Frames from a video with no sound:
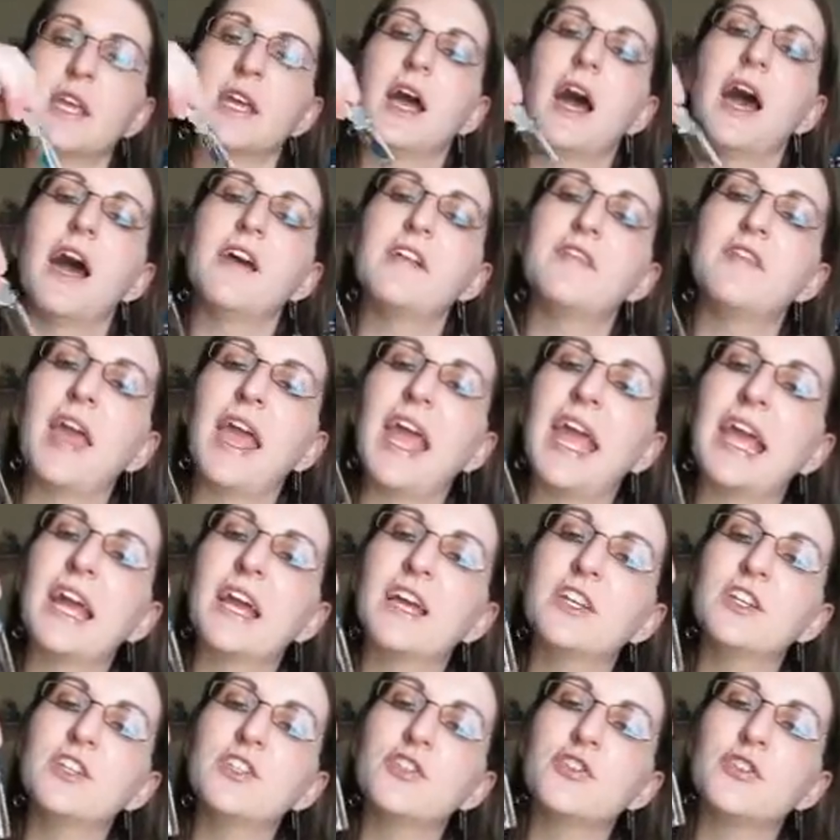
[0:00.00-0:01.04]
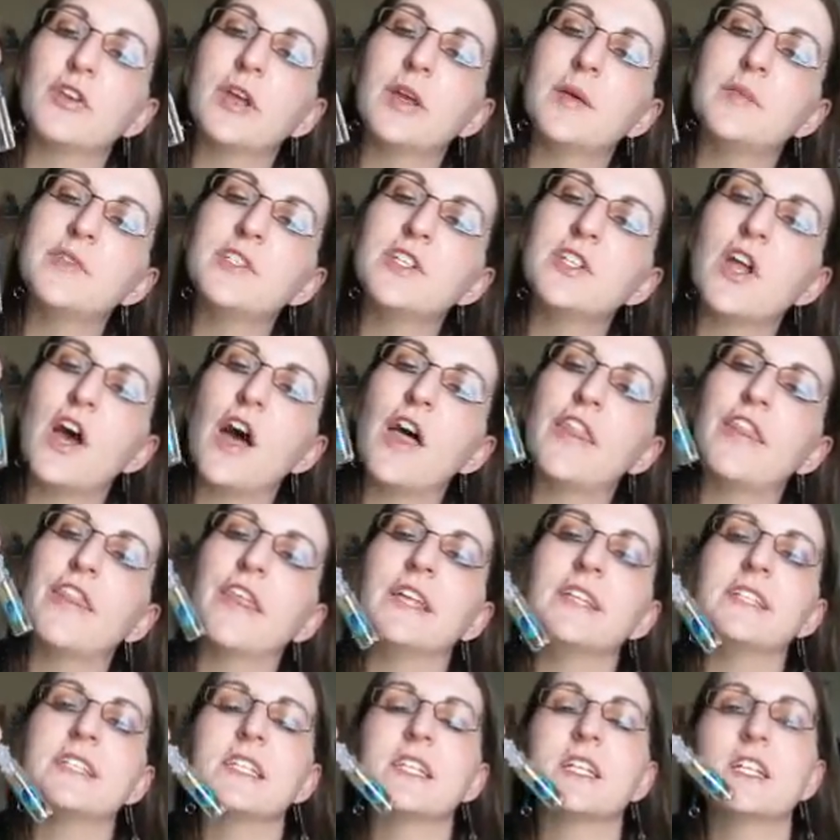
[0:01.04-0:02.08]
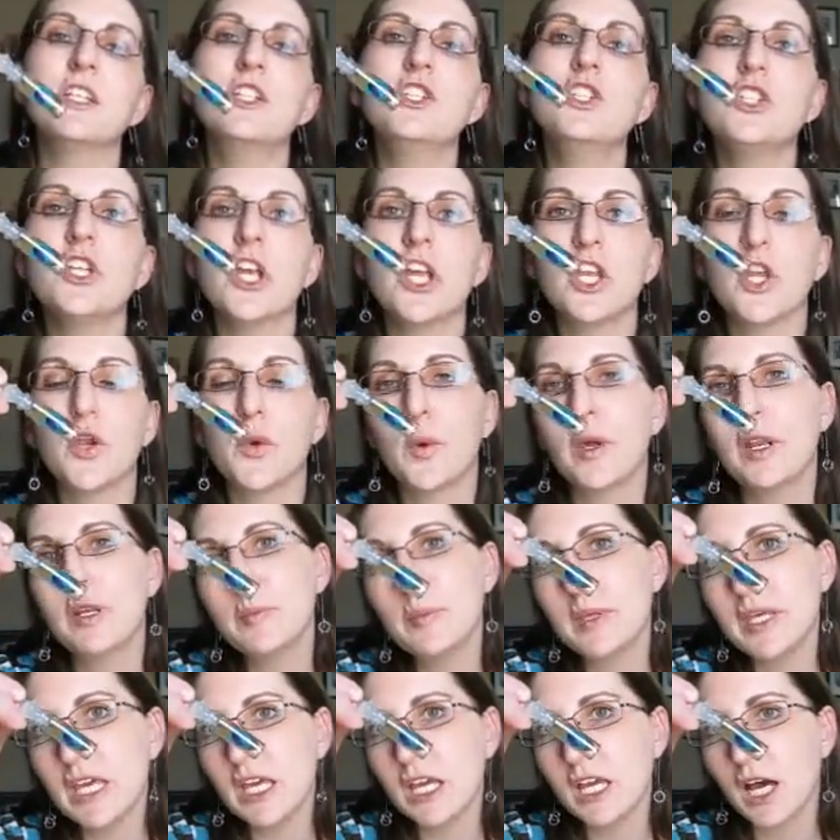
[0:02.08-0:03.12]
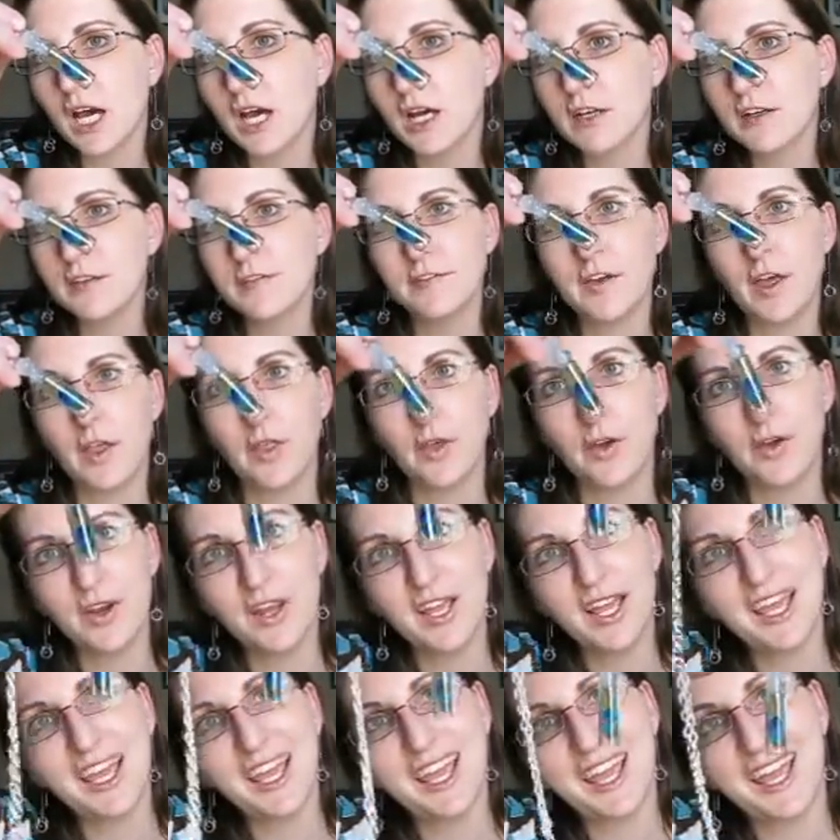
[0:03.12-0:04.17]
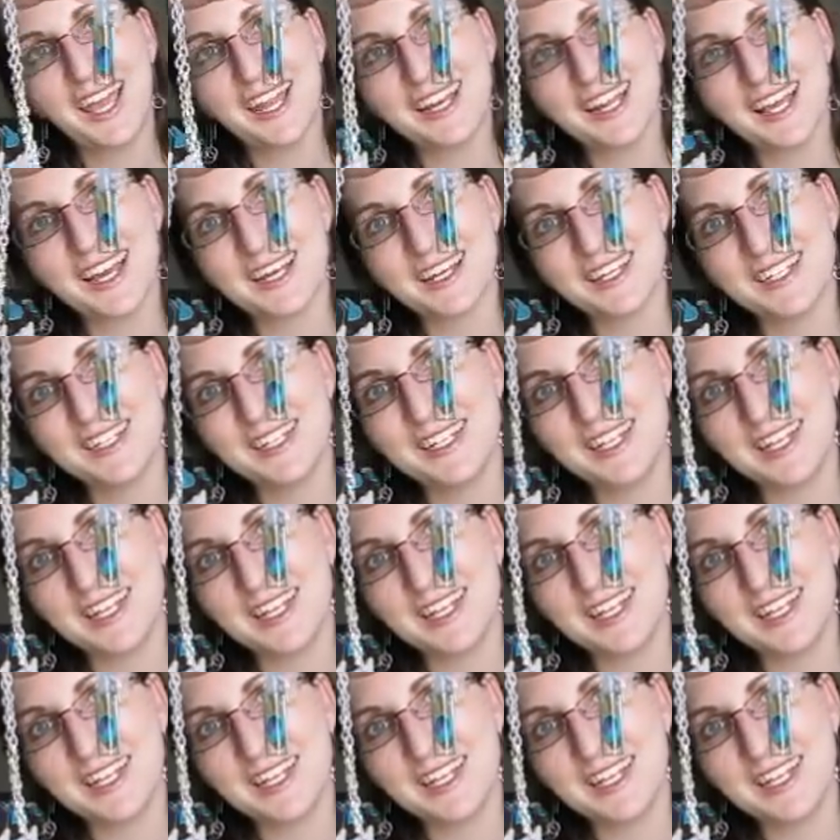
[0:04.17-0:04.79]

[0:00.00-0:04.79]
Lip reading: I've hand trimmed an authentic and genuine peacock feather and gotten it